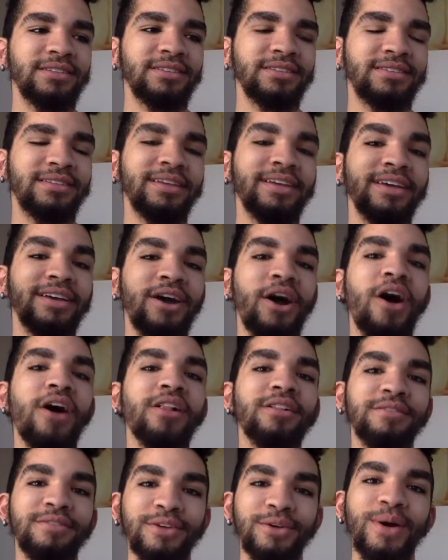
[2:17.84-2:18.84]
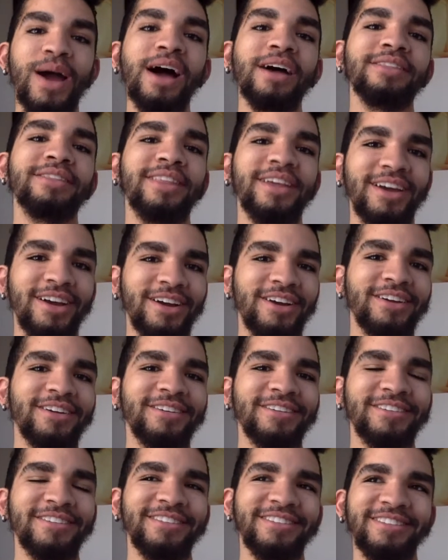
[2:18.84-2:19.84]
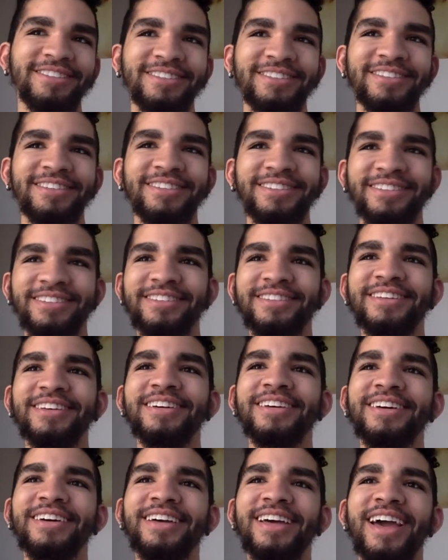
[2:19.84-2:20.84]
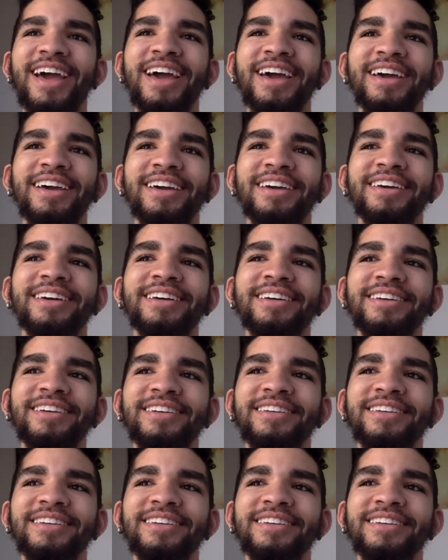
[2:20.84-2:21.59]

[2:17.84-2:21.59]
to get all of you out there, a